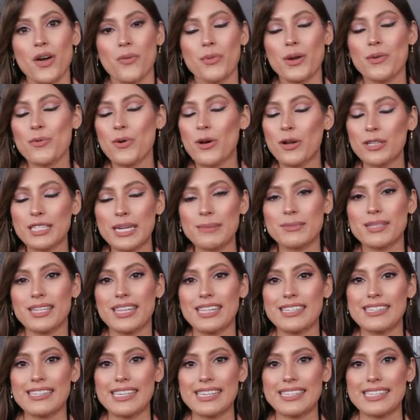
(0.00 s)
We rolled up to
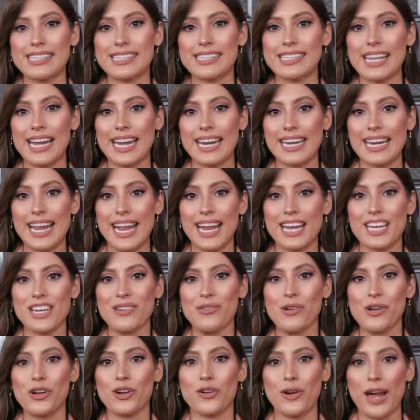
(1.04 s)
the 62nd
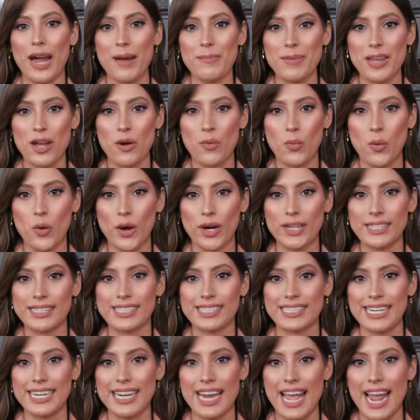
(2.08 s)
annual Grammy
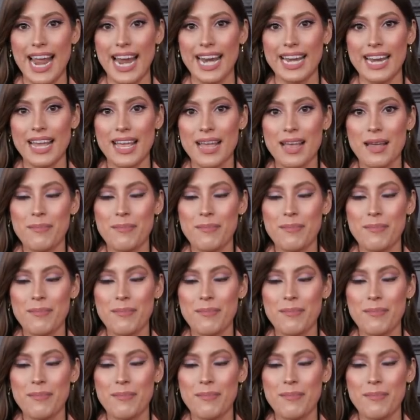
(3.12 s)
Awards tonight,